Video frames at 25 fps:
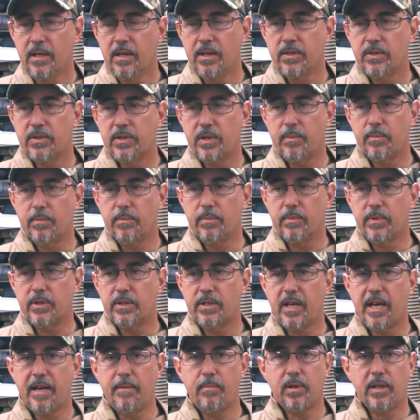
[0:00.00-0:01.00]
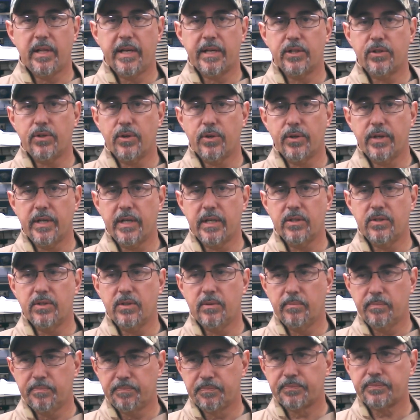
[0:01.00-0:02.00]
some table-leg turnings
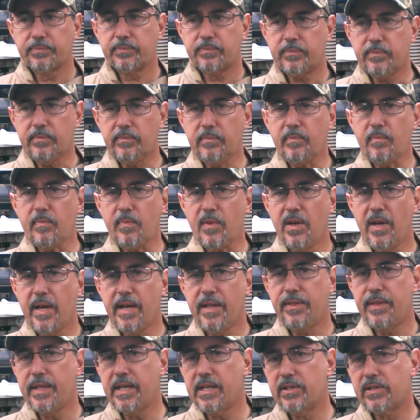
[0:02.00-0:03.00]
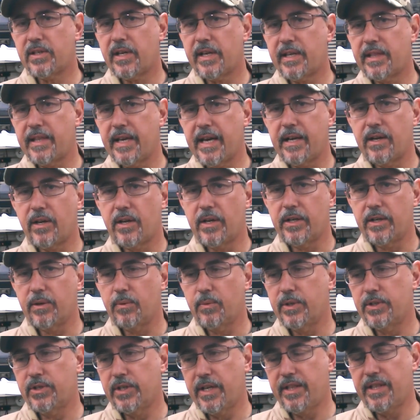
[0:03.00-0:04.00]
and things like that on it,
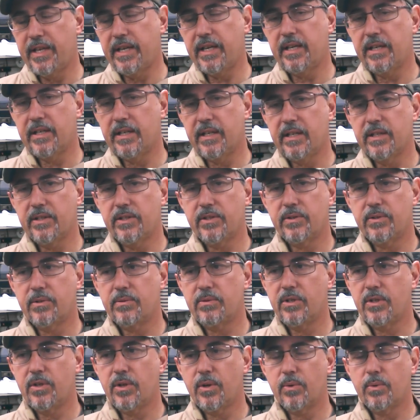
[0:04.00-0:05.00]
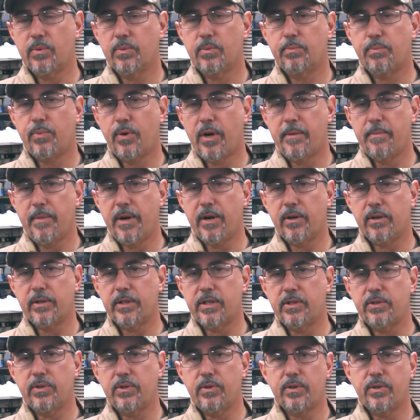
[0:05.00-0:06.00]
which I think it is, you know,
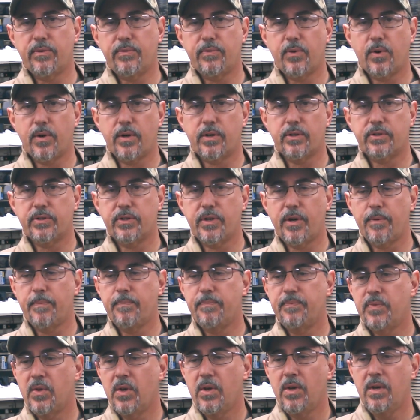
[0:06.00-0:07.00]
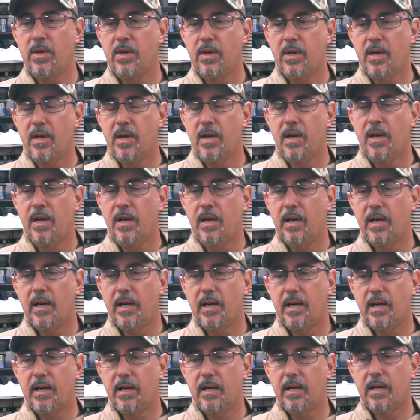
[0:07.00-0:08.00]
primarily suited for. So,
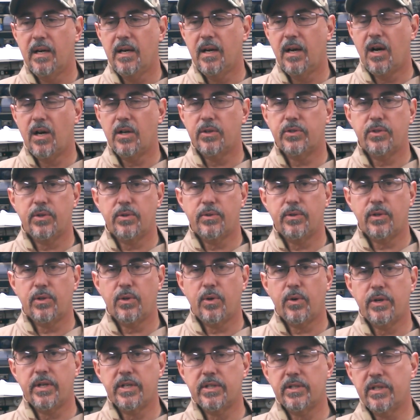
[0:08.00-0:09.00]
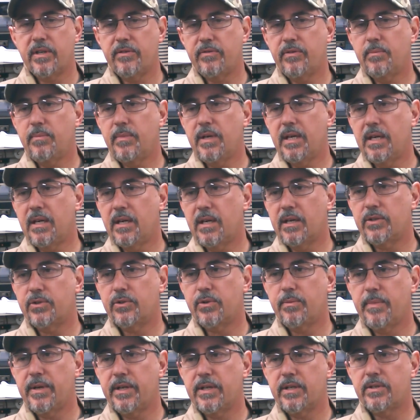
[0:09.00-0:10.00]
uh, also, the Lord has given me a
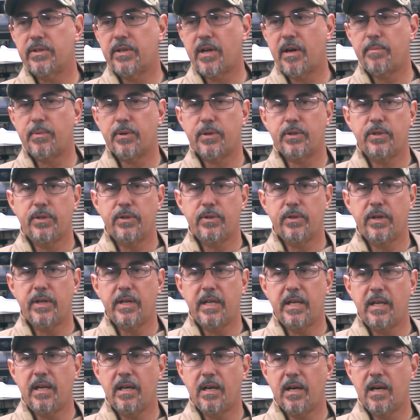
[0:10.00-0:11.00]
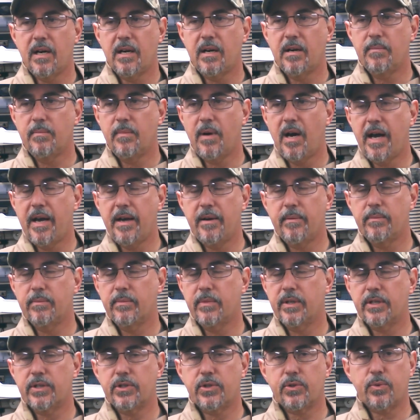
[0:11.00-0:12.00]
tremendous opportunity. Um, I
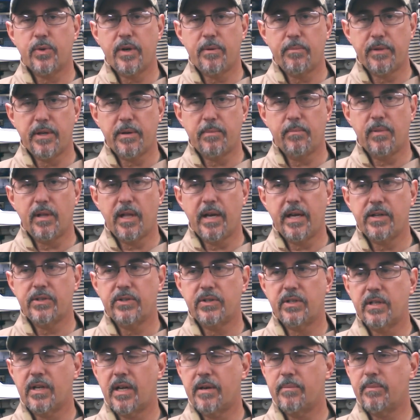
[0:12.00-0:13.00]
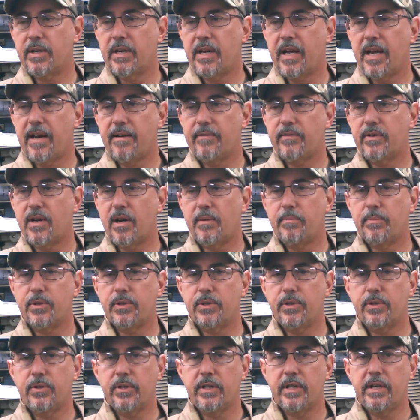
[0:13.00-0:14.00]
am extremely blessed, and I'm going to have an
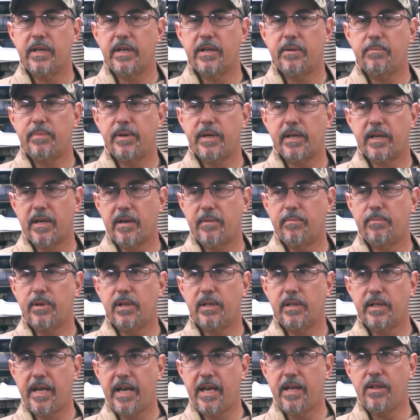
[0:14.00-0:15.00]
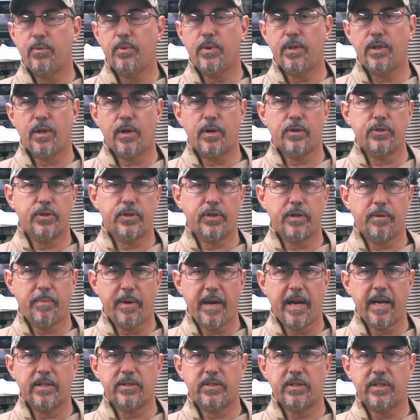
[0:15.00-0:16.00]
opportunity to pick up a lathe with larger
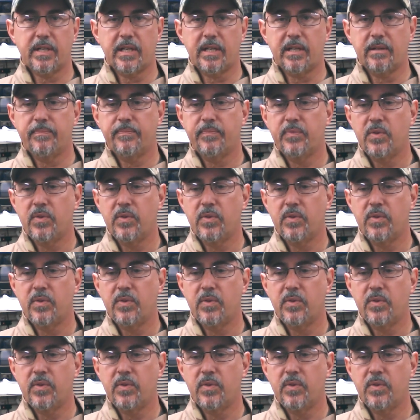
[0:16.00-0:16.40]
capacity.